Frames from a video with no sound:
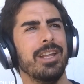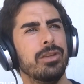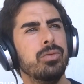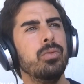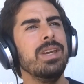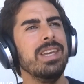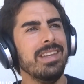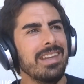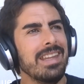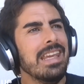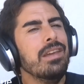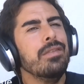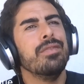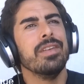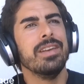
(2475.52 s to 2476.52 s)
Do we
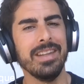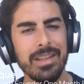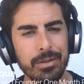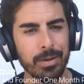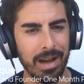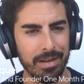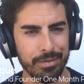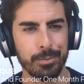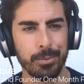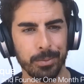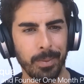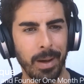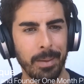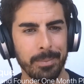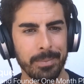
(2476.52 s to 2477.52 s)
even need to have a
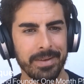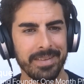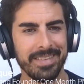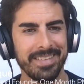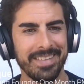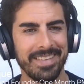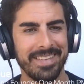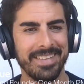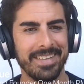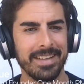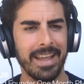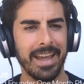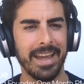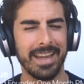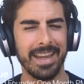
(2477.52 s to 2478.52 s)
roadmap?
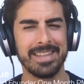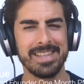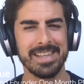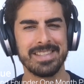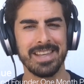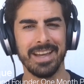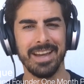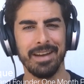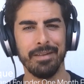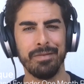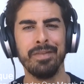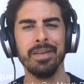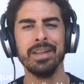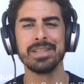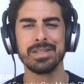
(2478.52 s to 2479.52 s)
Like it's, it's a
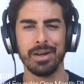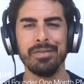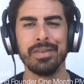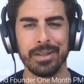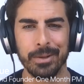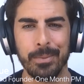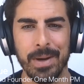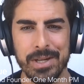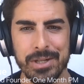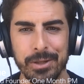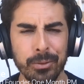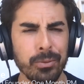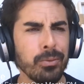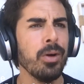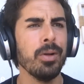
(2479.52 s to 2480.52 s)
philosophical question.
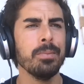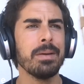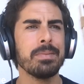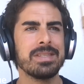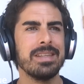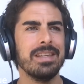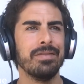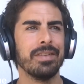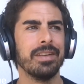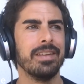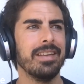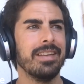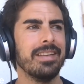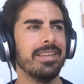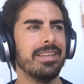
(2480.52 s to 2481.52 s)
Do roadmaps even
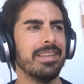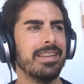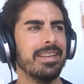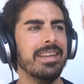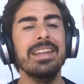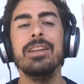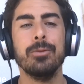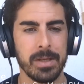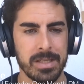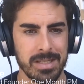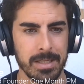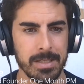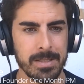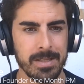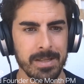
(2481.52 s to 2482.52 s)
need to
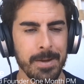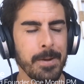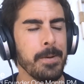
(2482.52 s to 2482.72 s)
exist?